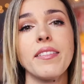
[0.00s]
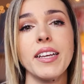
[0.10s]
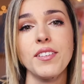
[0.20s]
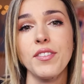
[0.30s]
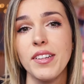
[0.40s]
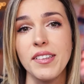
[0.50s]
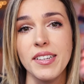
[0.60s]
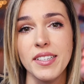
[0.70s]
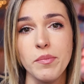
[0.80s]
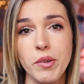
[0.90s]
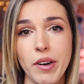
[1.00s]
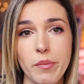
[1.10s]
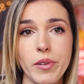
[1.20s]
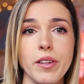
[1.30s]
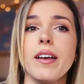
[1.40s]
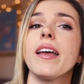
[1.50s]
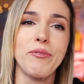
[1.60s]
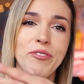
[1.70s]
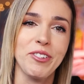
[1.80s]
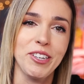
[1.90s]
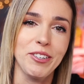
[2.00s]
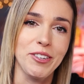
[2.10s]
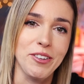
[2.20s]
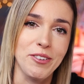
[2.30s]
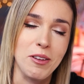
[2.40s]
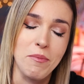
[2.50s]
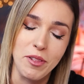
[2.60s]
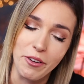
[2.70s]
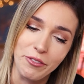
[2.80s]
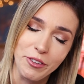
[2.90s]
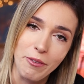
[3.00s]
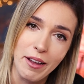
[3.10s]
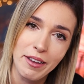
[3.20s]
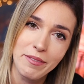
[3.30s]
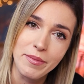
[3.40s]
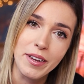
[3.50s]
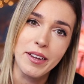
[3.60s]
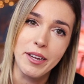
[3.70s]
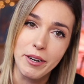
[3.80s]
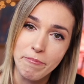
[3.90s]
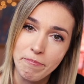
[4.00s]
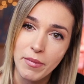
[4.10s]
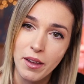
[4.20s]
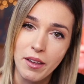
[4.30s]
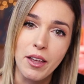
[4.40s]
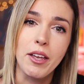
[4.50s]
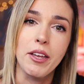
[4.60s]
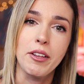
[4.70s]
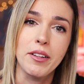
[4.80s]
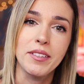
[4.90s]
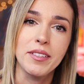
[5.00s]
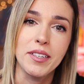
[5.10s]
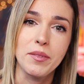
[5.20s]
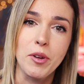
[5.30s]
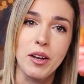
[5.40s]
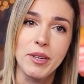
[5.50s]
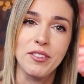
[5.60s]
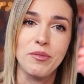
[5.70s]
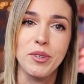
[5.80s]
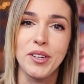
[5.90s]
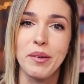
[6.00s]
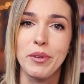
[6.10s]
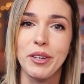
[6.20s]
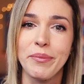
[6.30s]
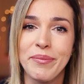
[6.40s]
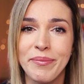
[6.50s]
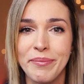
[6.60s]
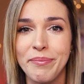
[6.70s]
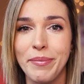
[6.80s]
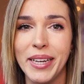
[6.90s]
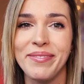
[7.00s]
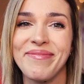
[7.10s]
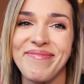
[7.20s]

Thanks for listening to me ramble. Hopefully you'll come along for the ride, and I'll see some comments from you down below. Bye.